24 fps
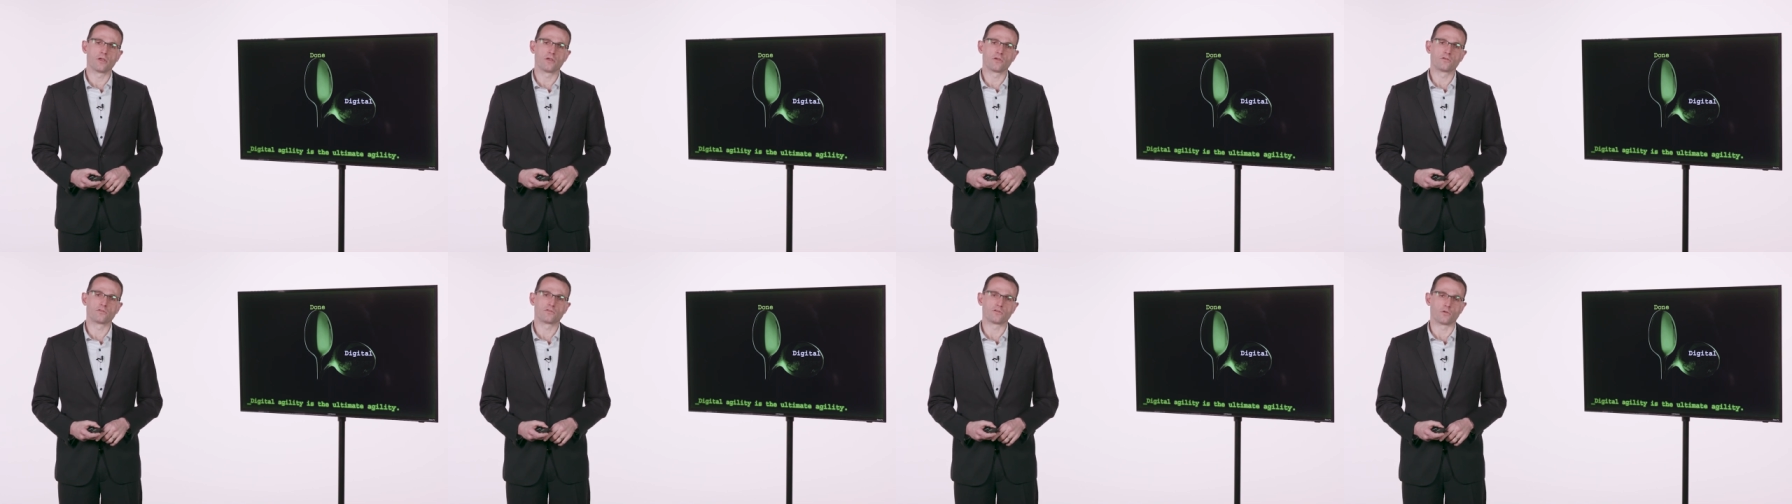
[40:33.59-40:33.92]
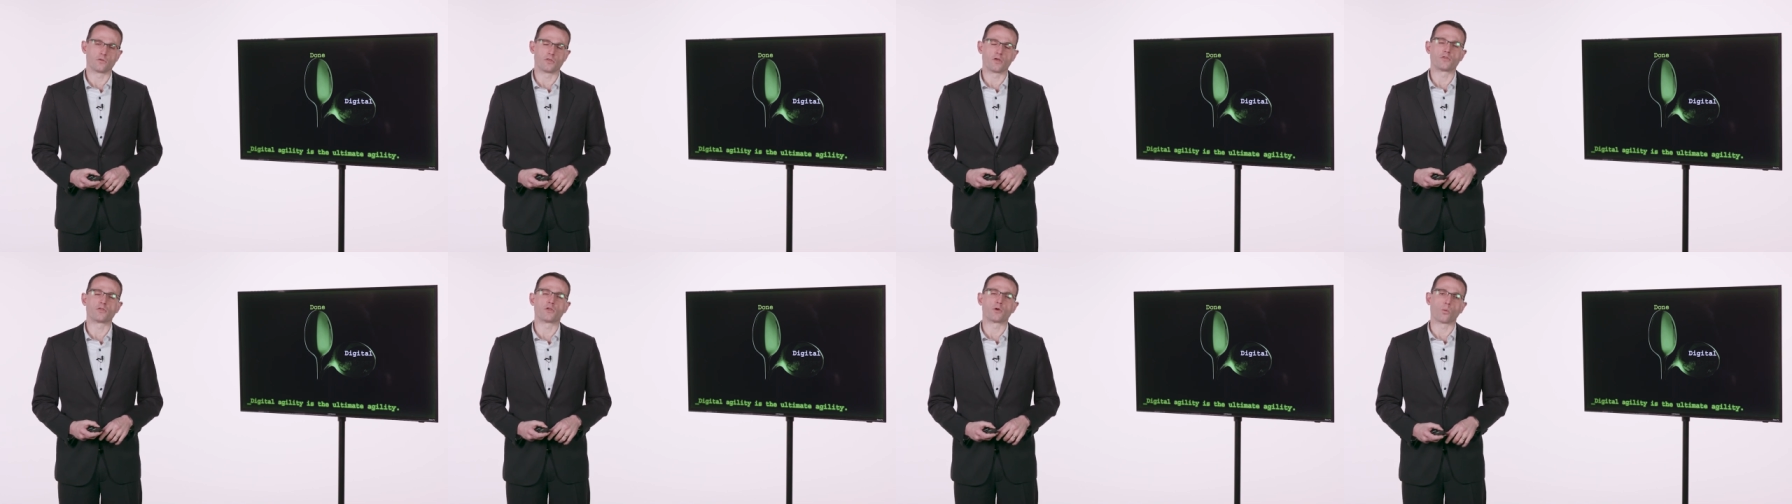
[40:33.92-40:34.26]
so
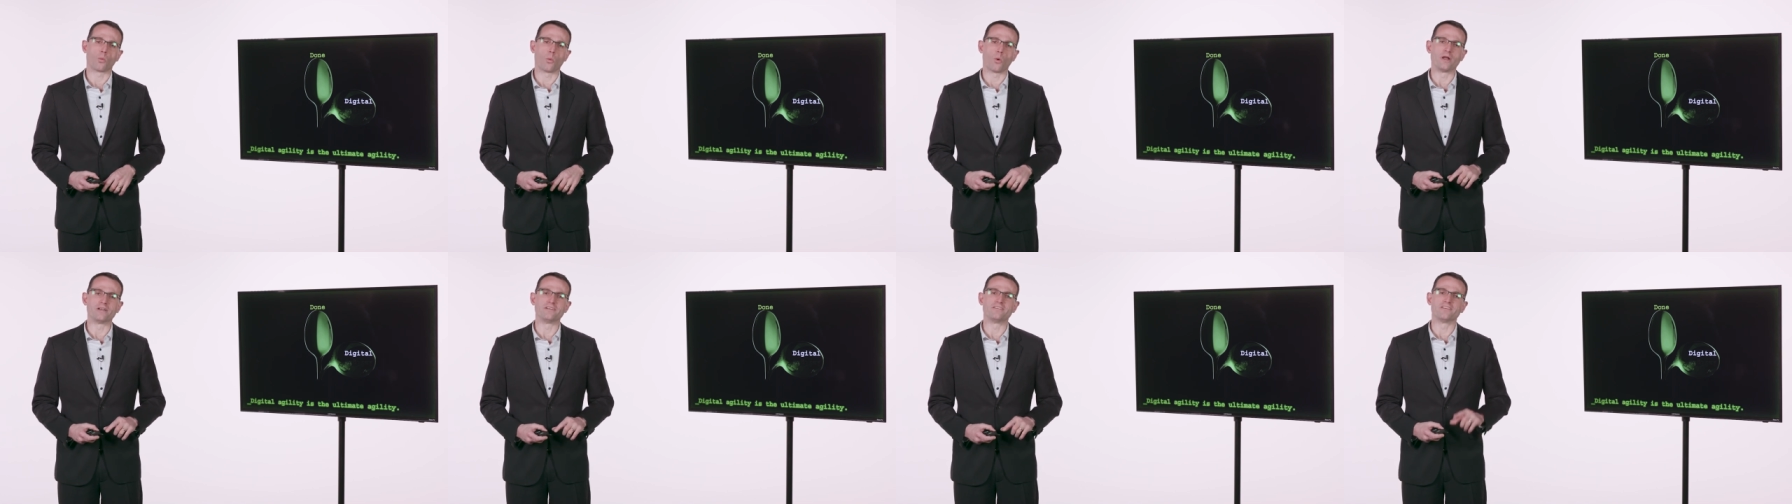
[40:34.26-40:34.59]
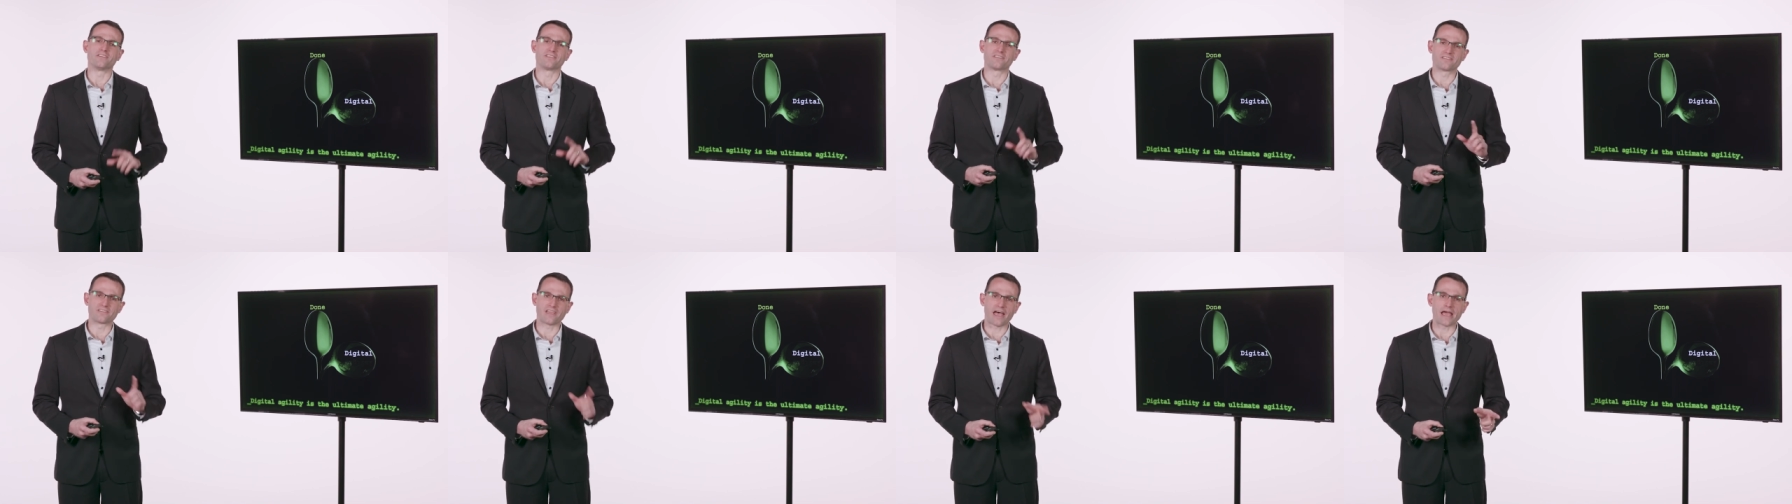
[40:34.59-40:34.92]
that they're won
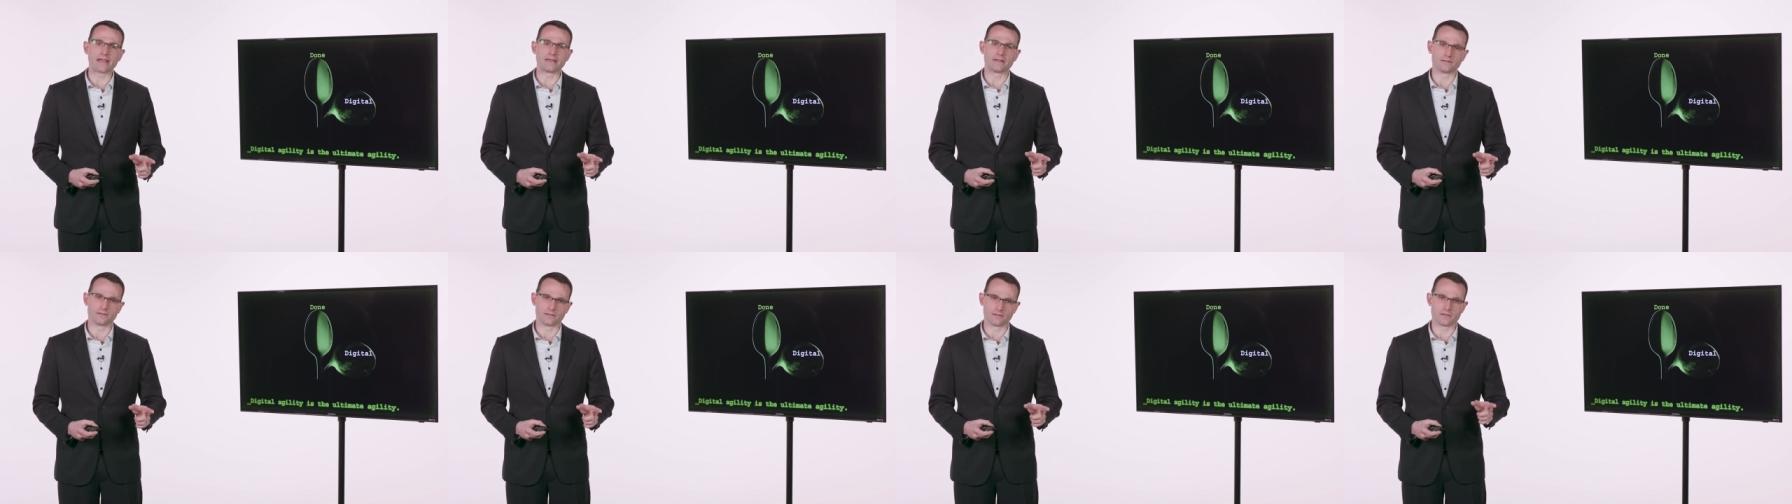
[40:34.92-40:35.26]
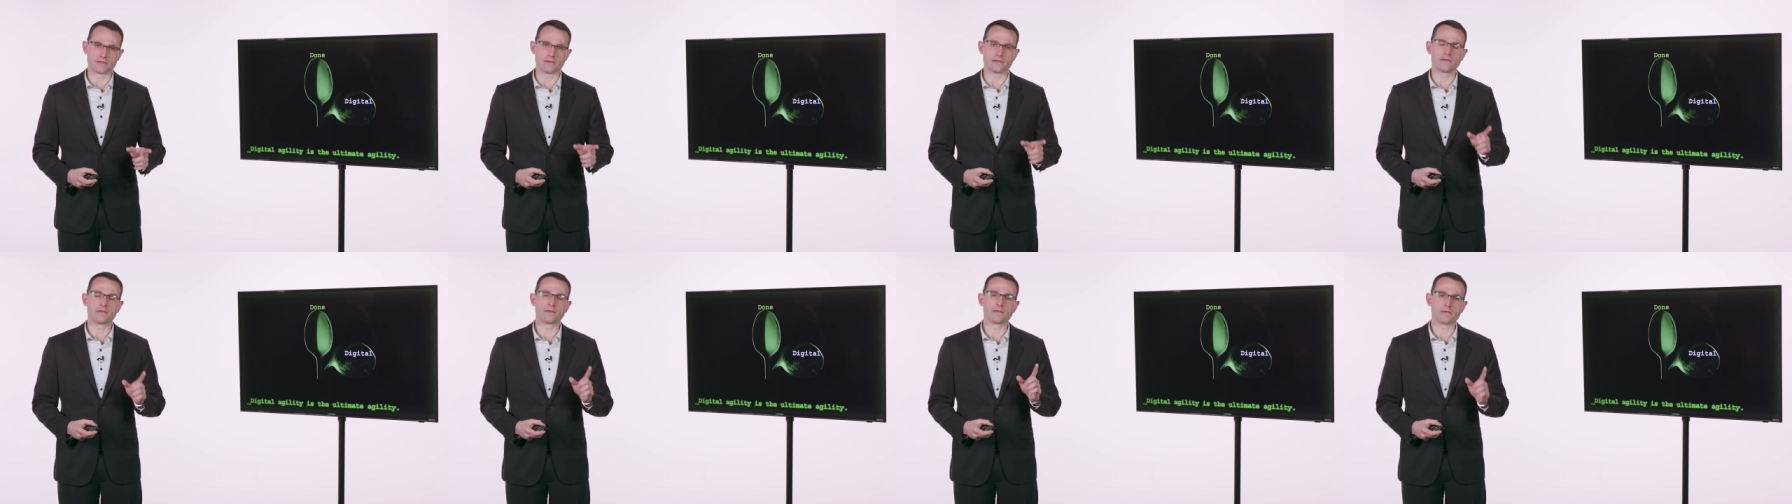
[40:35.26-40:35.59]

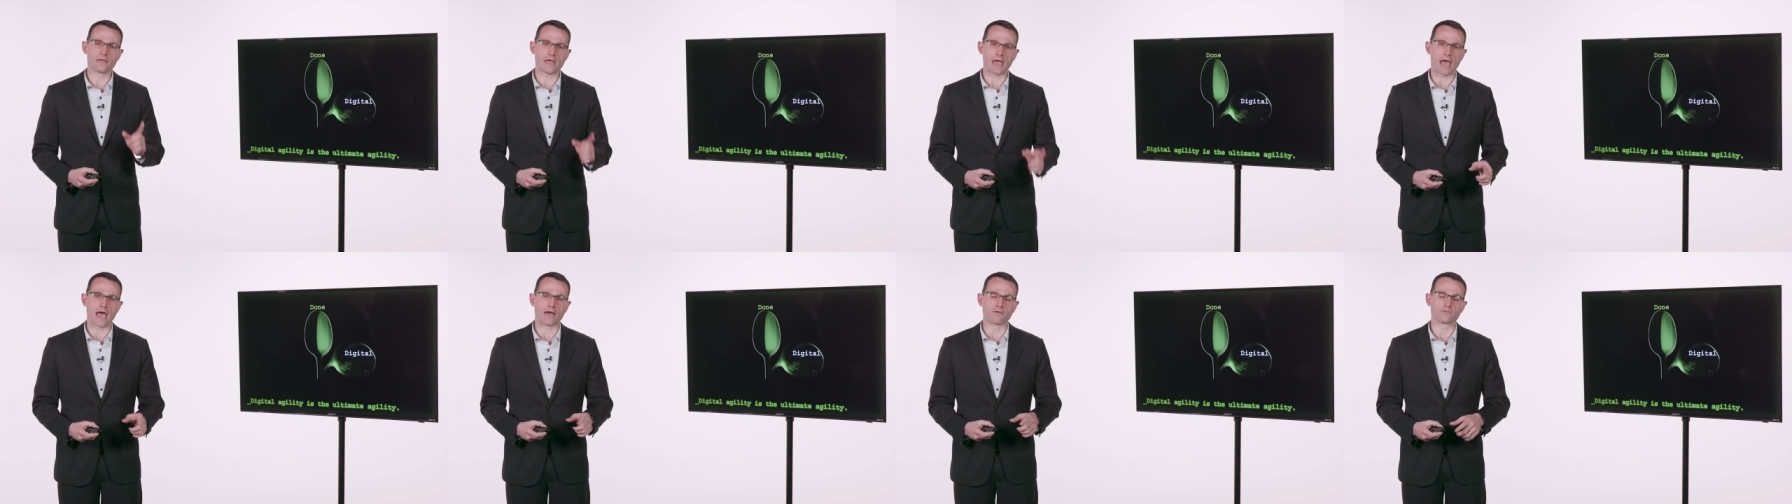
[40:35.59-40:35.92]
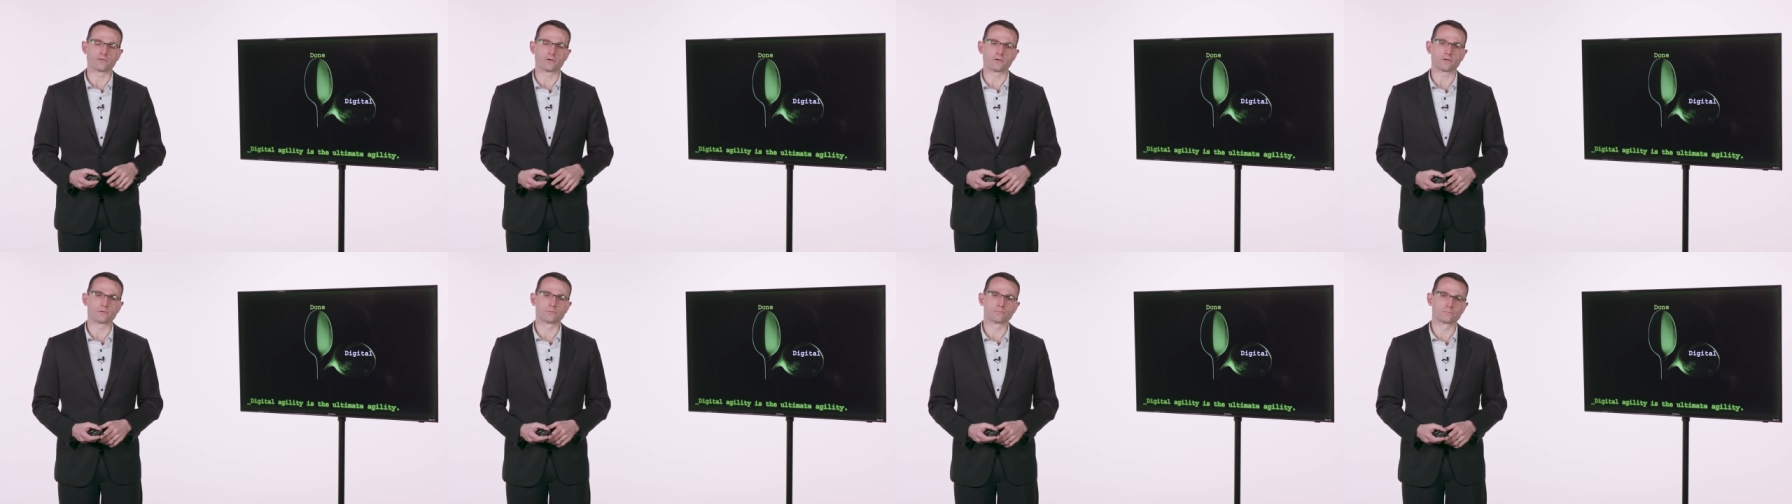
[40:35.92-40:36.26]
decidedly
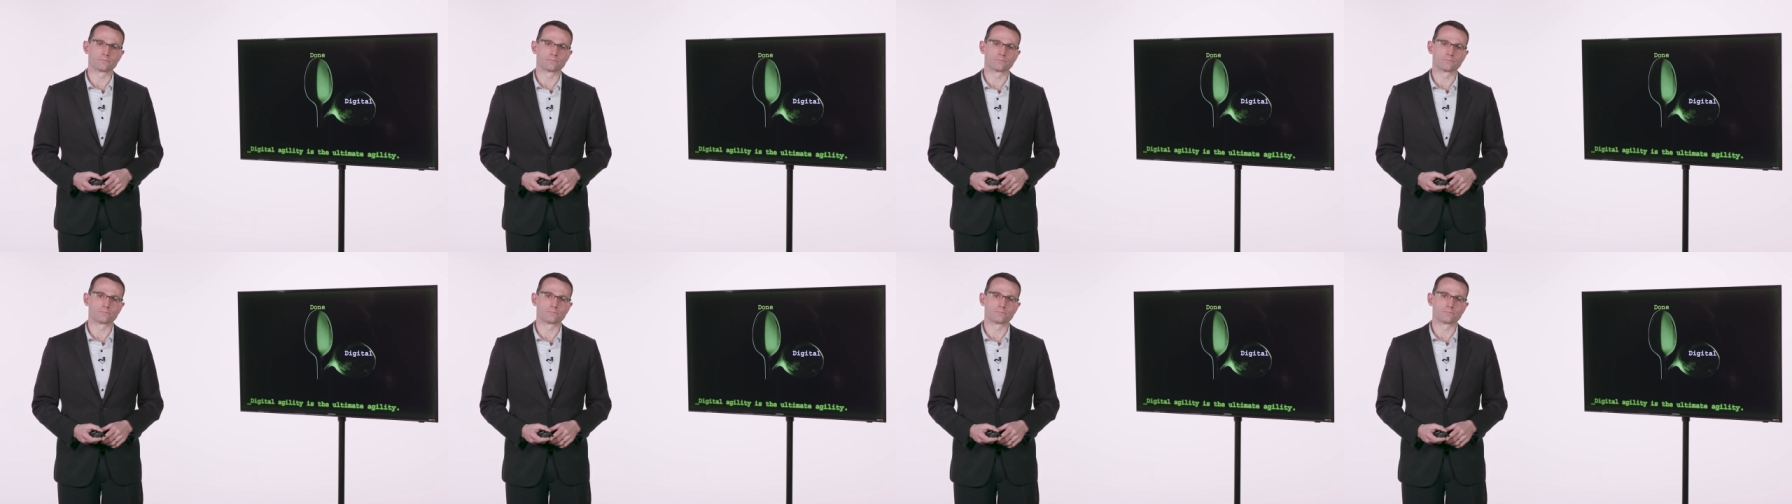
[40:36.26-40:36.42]
after.